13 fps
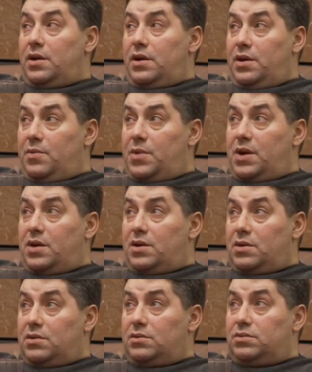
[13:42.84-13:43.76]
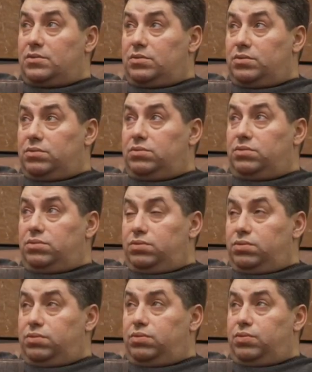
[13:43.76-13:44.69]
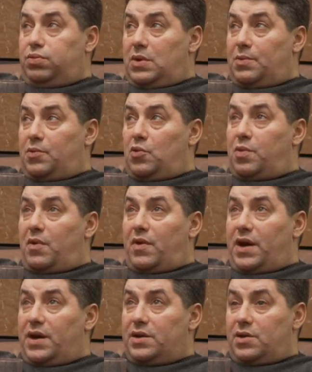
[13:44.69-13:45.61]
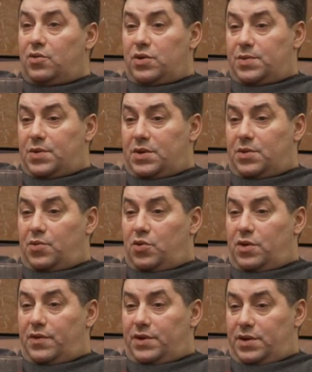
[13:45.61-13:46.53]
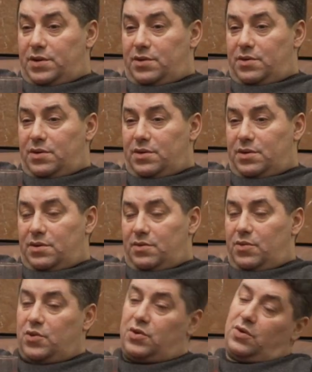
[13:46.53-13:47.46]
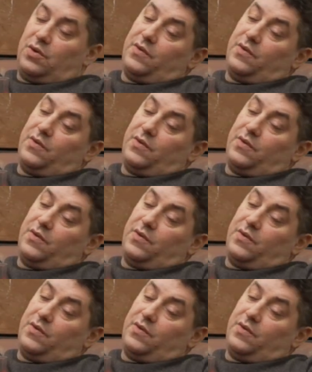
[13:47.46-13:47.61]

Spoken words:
Or we can just start praying to God and wait until he helps us.